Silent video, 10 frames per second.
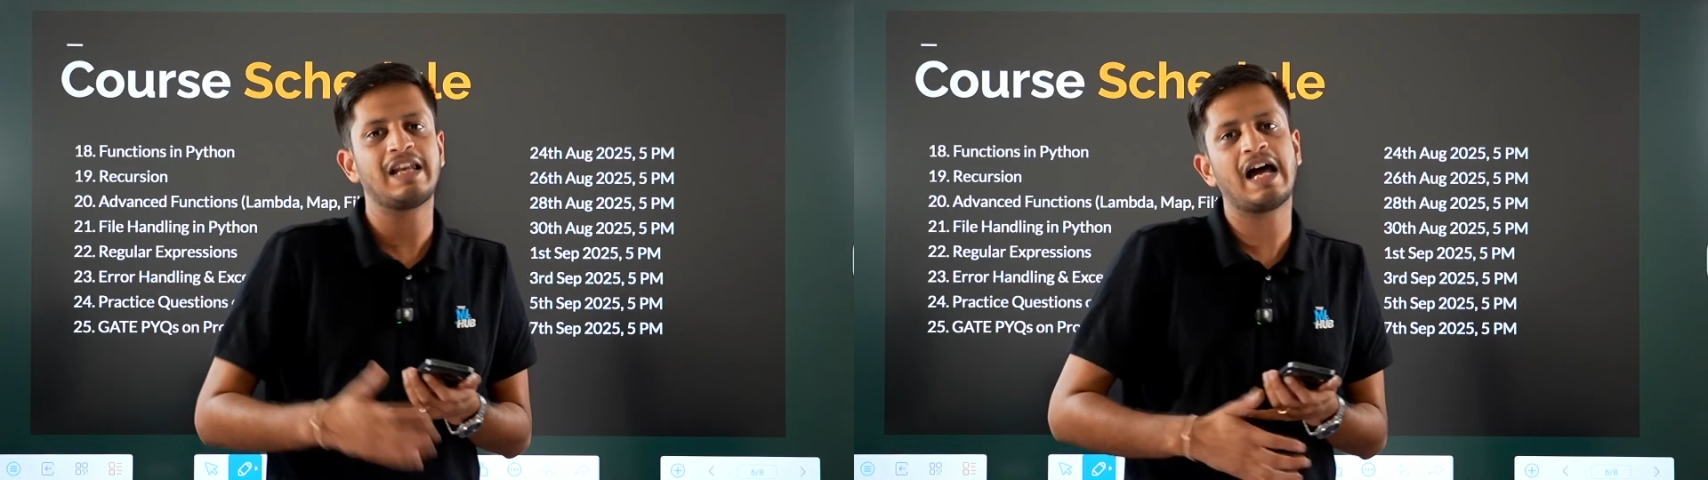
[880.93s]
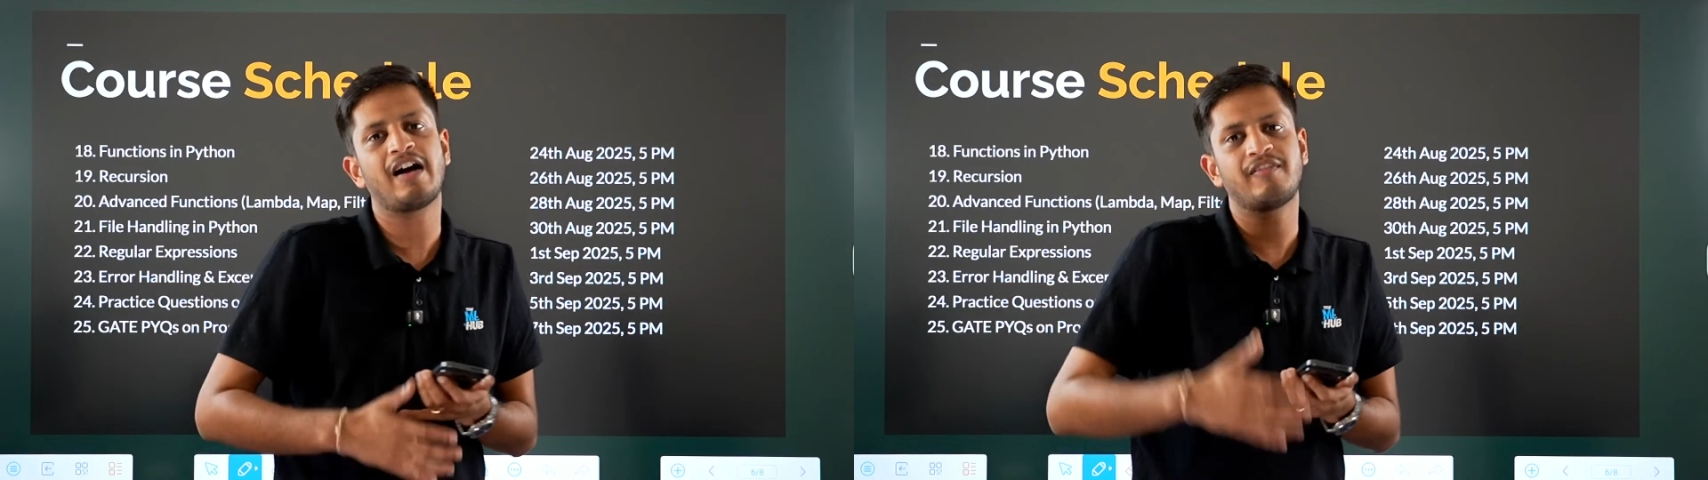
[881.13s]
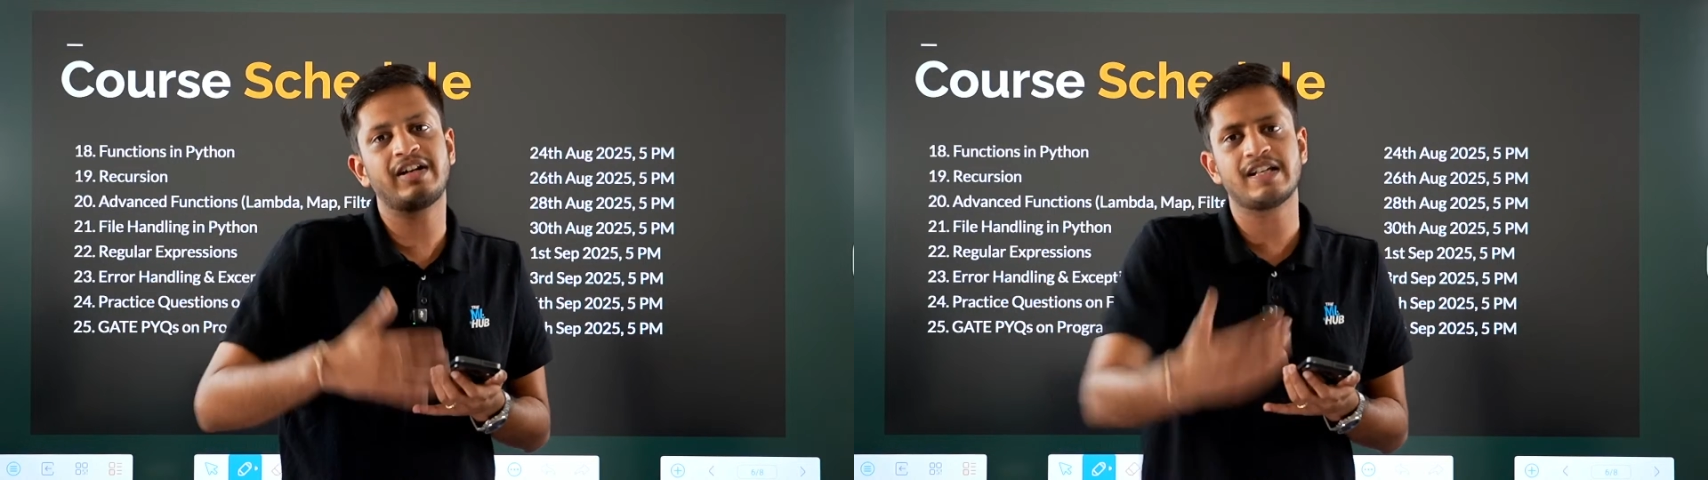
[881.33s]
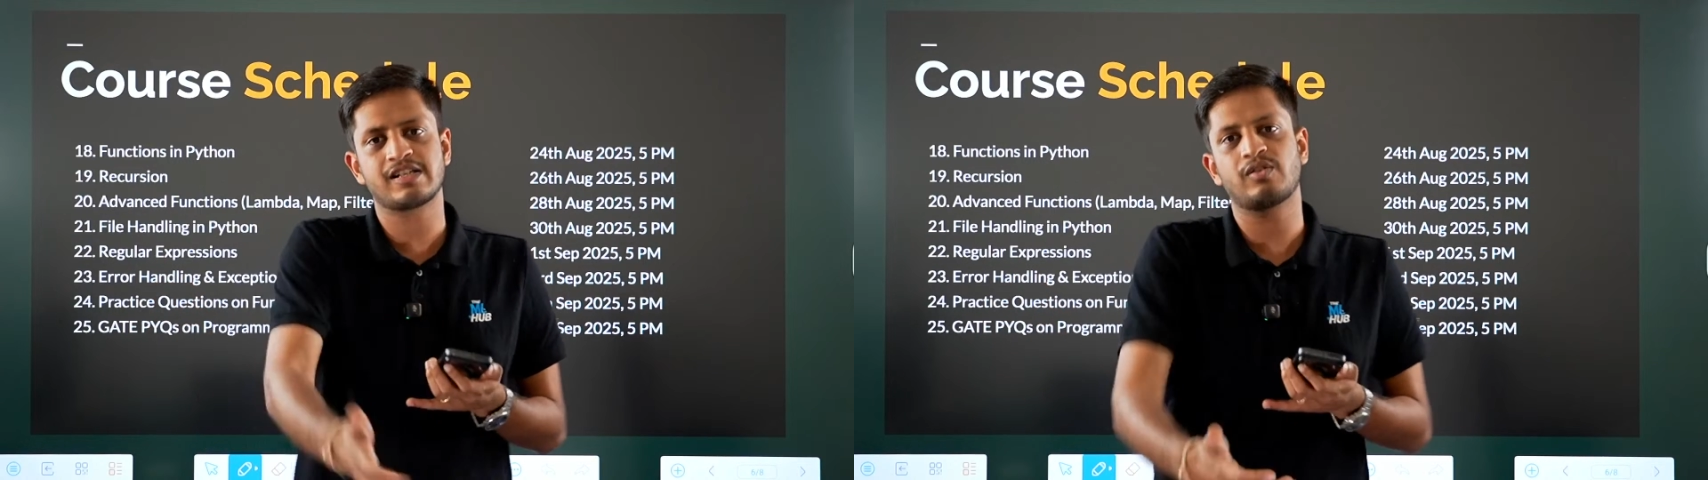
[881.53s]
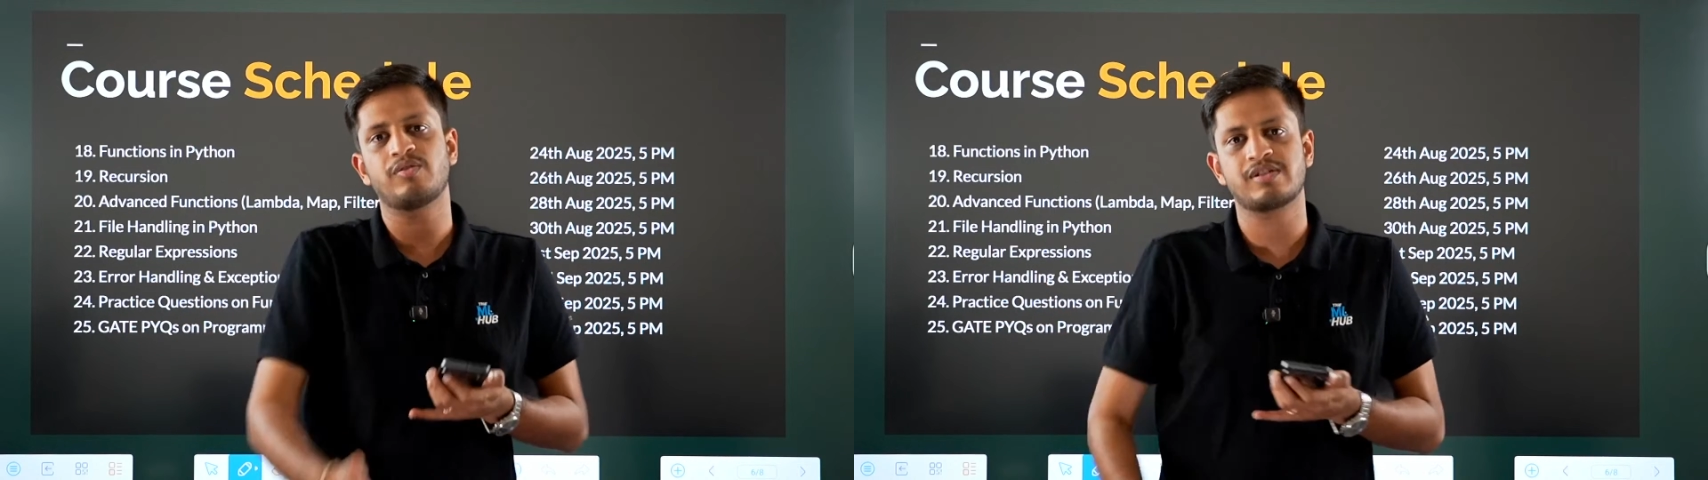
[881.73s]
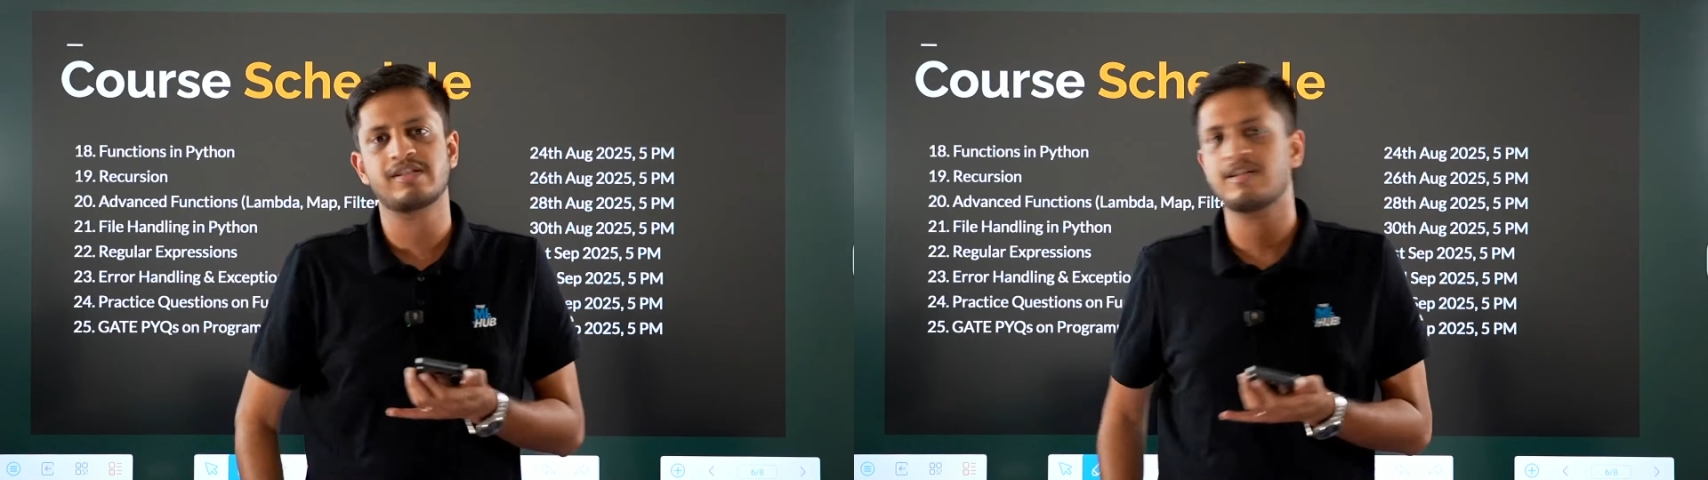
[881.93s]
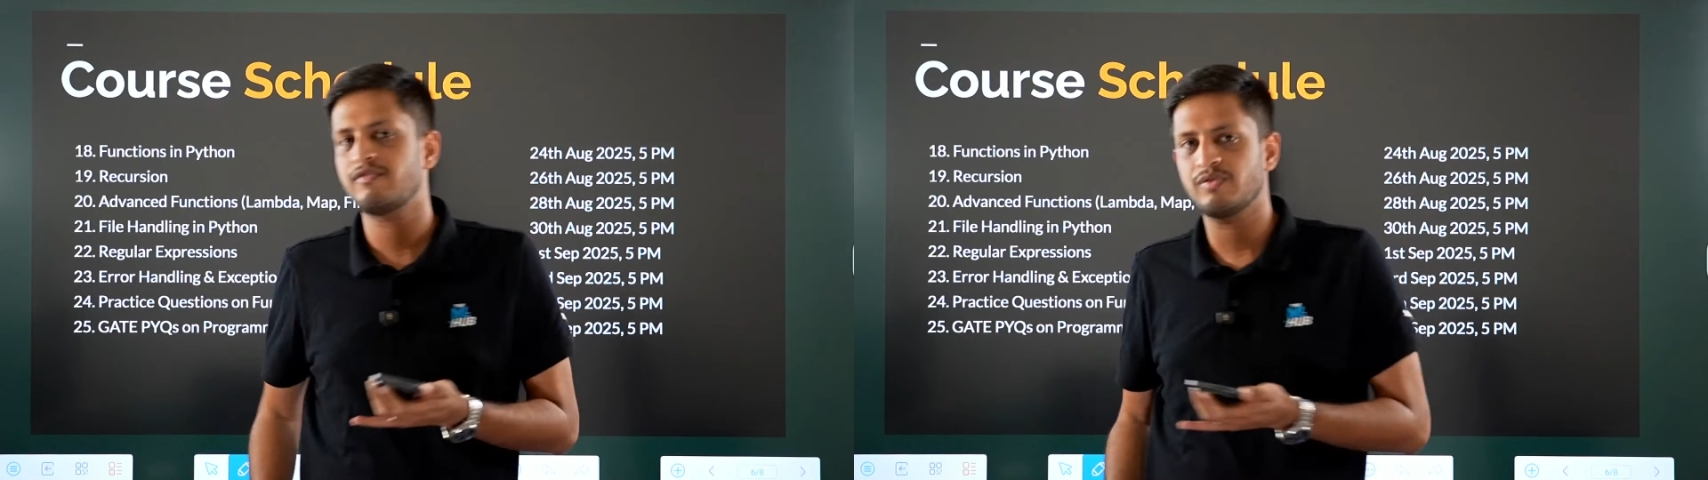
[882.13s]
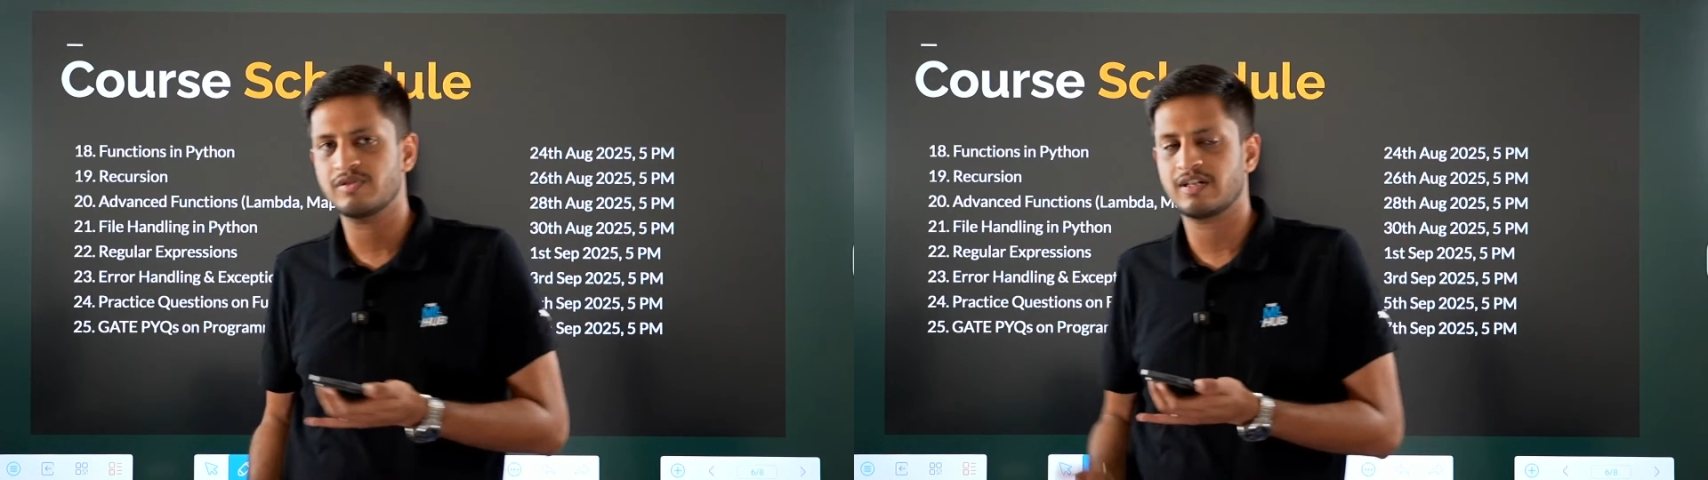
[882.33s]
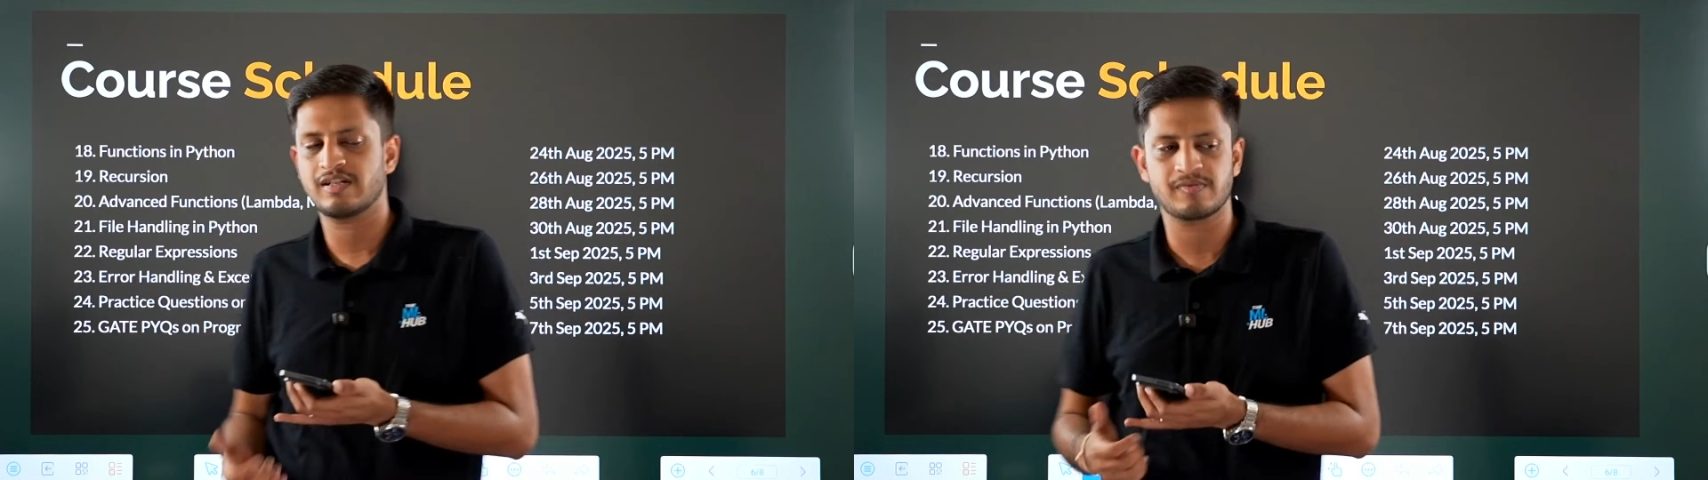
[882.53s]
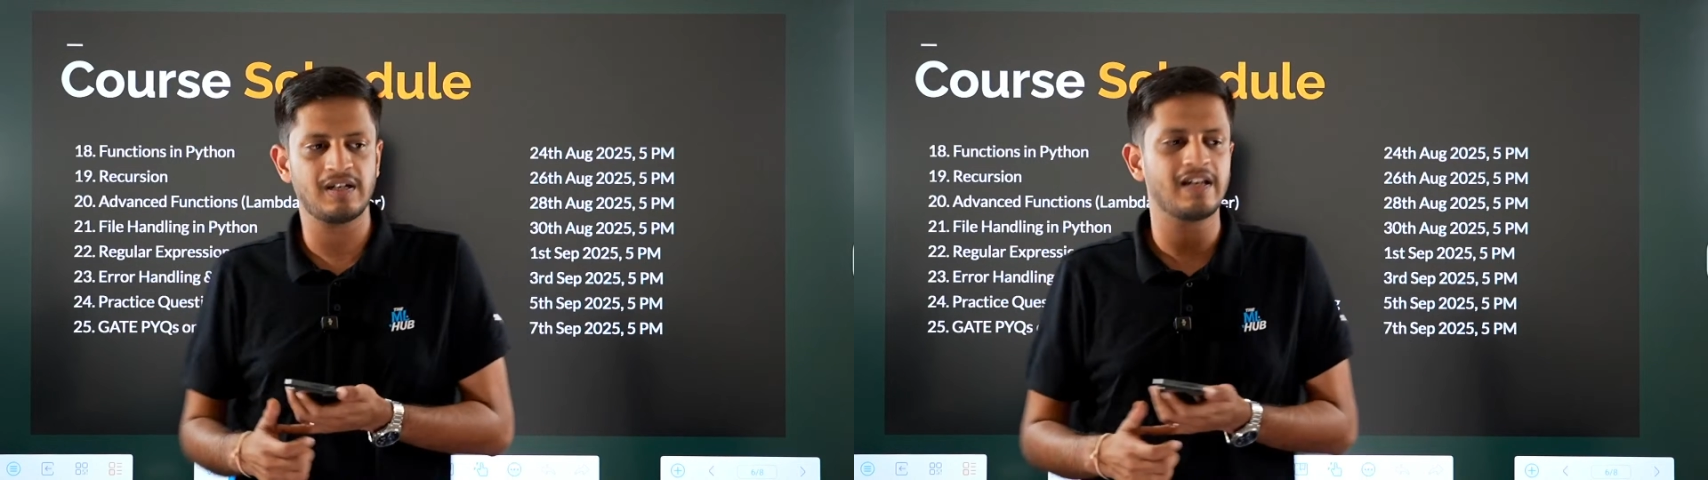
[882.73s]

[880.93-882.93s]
have DSA courses in future as well.